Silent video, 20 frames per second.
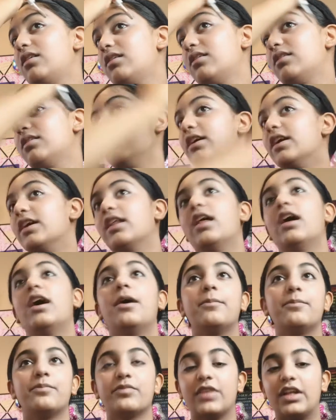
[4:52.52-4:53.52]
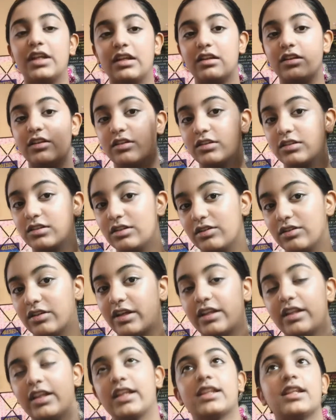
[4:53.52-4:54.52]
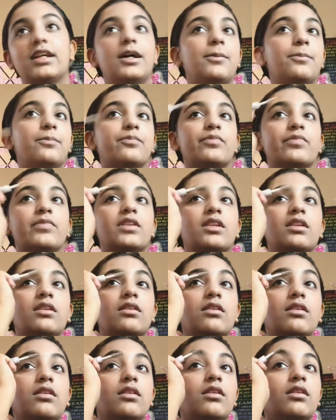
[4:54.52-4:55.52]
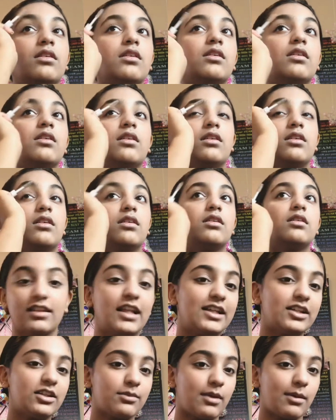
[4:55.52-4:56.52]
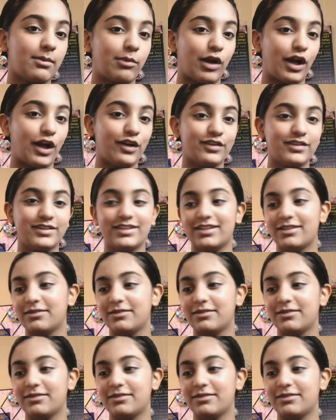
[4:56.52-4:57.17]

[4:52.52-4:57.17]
Like that. And it looks okay like that. These are my brows.